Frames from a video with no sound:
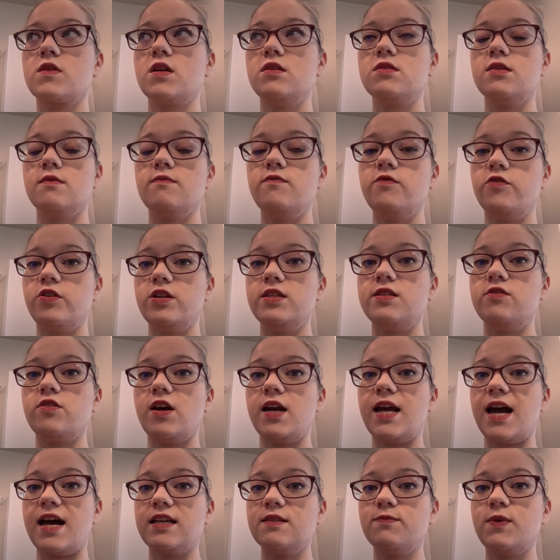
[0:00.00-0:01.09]
some freeze
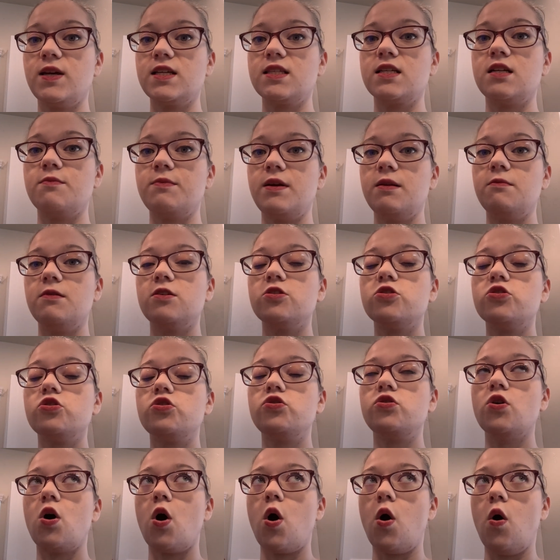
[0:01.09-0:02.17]
dried aspects, and it made it
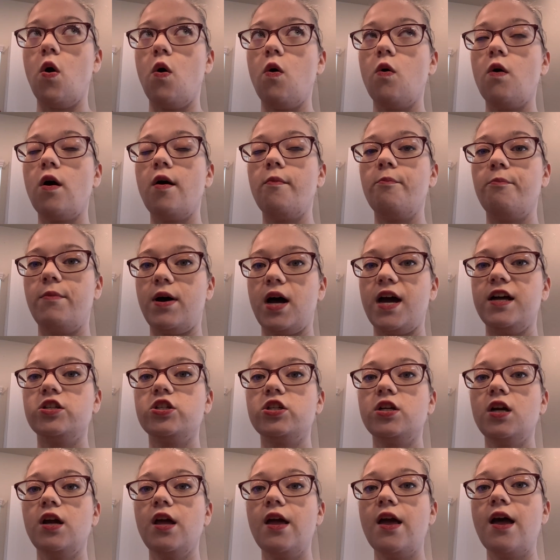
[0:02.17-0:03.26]
so
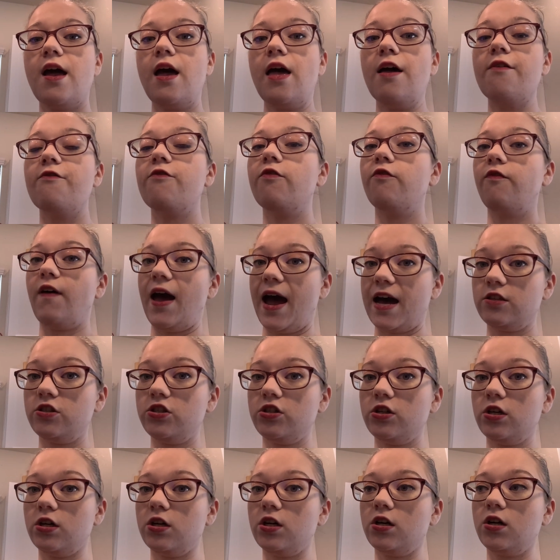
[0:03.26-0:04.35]
much
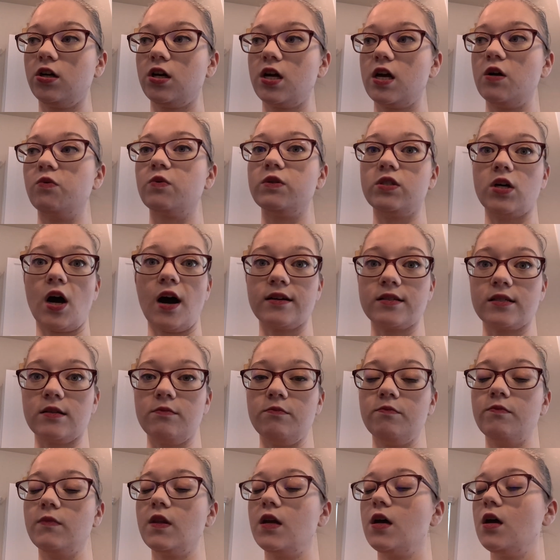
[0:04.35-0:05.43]
faster. It was awesome.